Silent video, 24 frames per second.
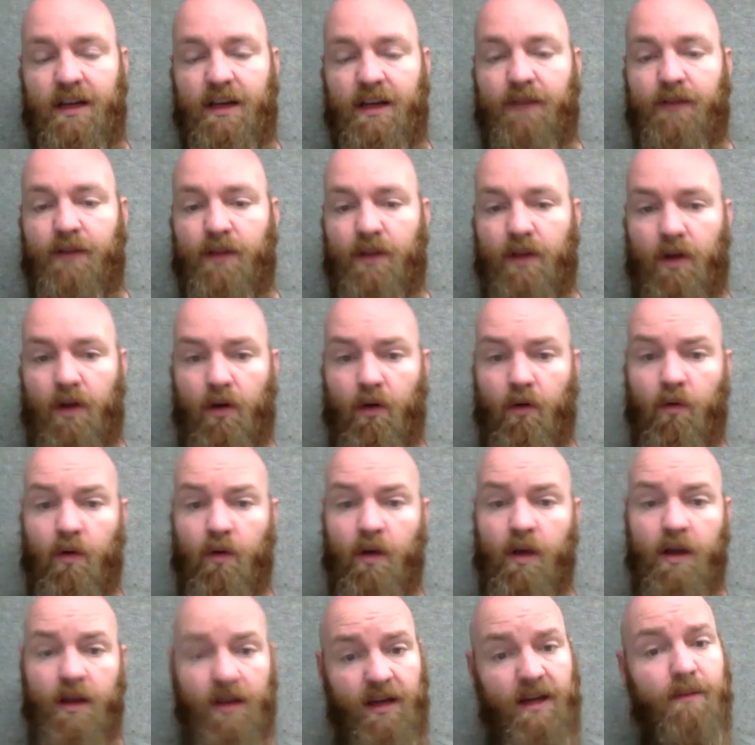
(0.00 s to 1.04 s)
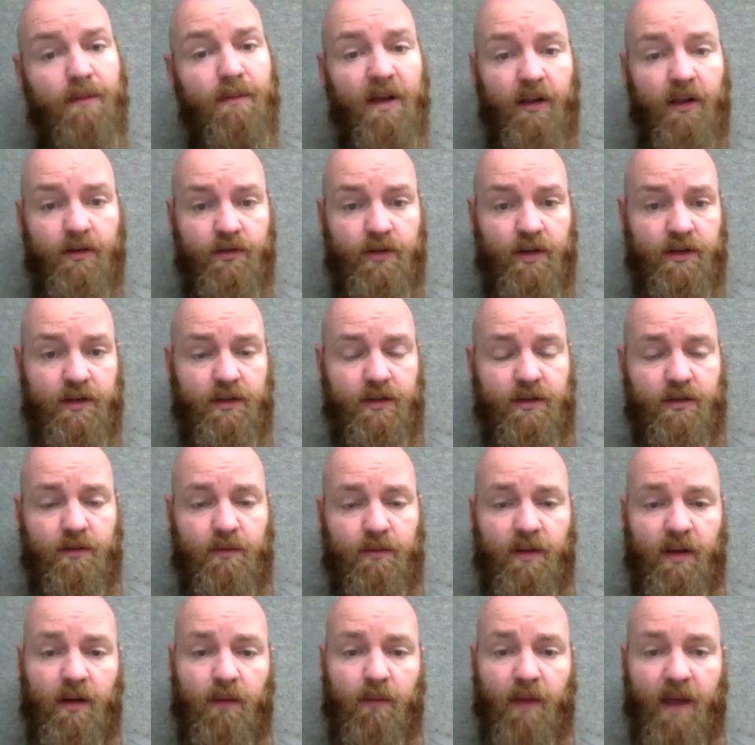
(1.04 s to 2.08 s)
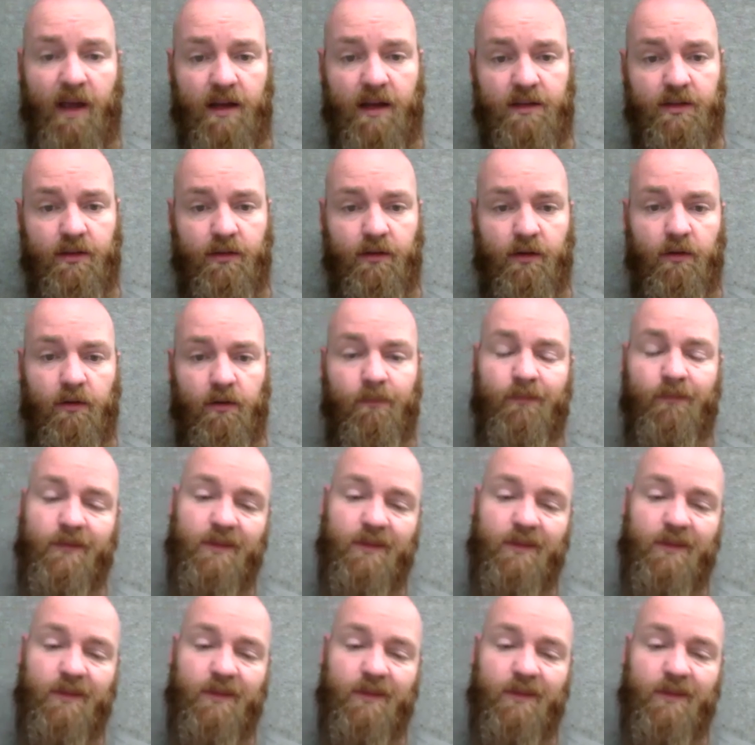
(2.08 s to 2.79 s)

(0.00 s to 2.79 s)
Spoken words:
even though email addresses are being passed through.